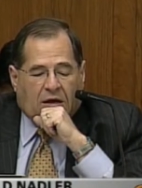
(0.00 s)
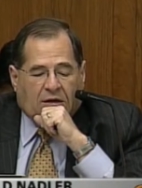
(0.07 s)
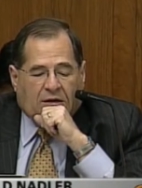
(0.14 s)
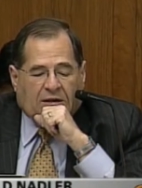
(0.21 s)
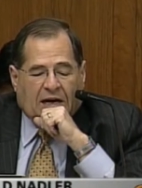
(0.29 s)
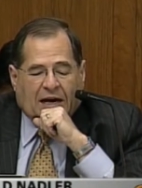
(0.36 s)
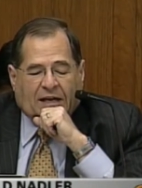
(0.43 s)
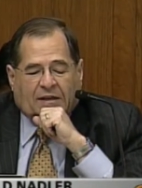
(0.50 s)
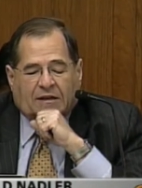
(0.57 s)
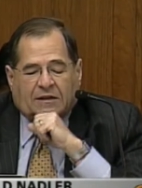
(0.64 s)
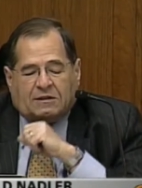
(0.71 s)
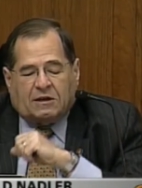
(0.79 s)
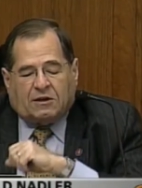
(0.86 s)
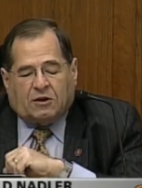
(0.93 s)

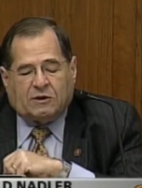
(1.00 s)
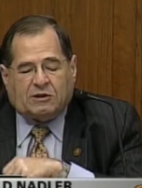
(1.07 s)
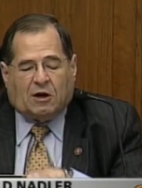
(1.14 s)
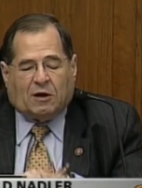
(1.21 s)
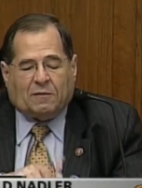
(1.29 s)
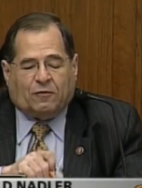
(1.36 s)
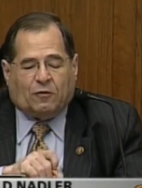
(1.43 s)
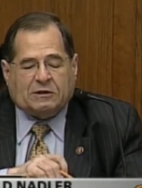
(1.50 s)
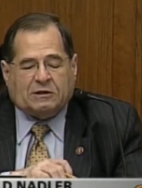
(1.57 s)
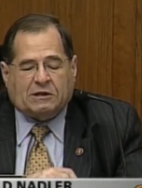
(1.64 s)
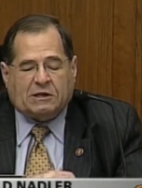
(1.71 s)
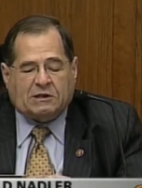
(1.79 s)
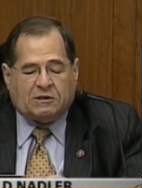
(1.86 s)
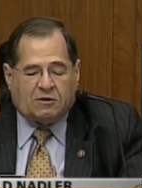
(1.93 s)
Scientists at the U.S. Armed
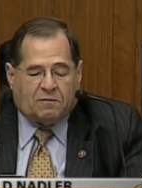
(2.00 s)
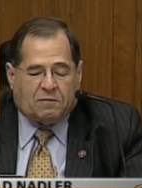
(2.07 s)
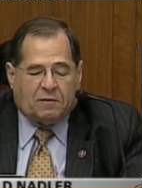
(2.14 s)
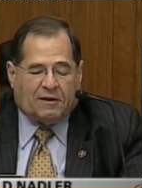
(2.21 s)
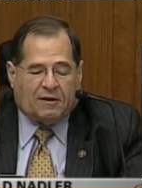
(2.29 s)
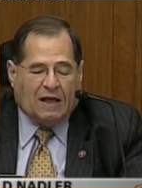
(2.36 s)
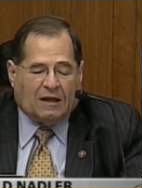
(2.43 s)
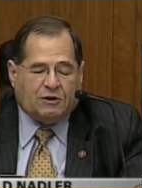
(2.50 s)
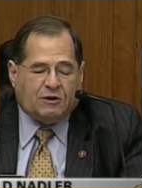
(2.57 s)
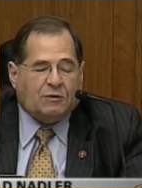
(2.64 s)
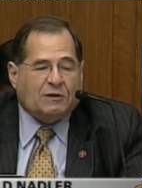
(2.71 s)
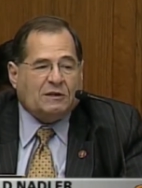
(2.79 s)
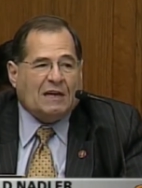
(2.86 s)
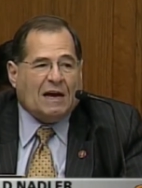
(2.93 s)
Forces Institute of Pathology
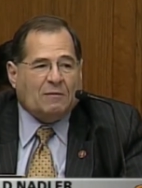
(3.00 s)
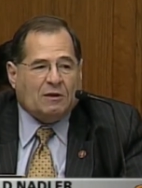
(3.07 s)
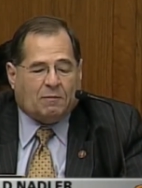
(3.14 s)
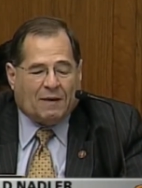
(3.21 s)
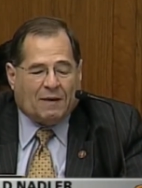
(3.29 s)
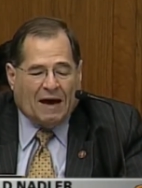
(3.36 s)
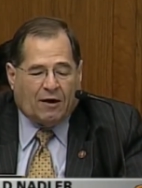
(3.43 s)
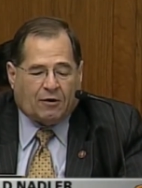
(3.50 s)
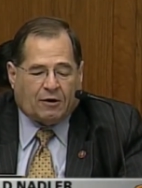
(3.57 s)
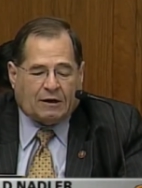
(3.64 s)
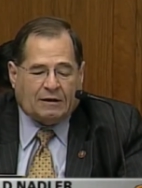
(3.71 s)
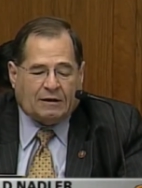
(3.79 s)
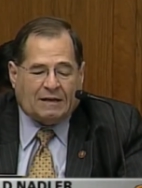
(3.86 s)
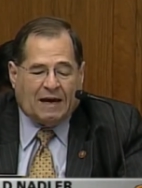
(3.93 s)
who examined the powder
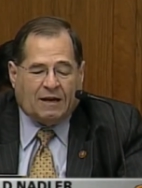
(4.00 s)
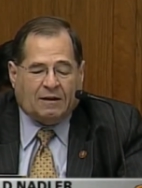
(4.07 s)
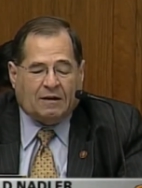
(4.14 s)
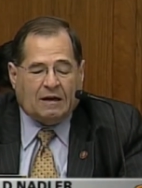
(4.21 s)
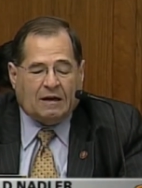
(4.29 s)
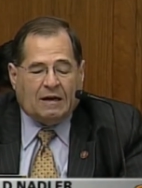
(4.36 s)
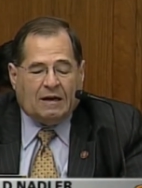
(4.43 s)
contained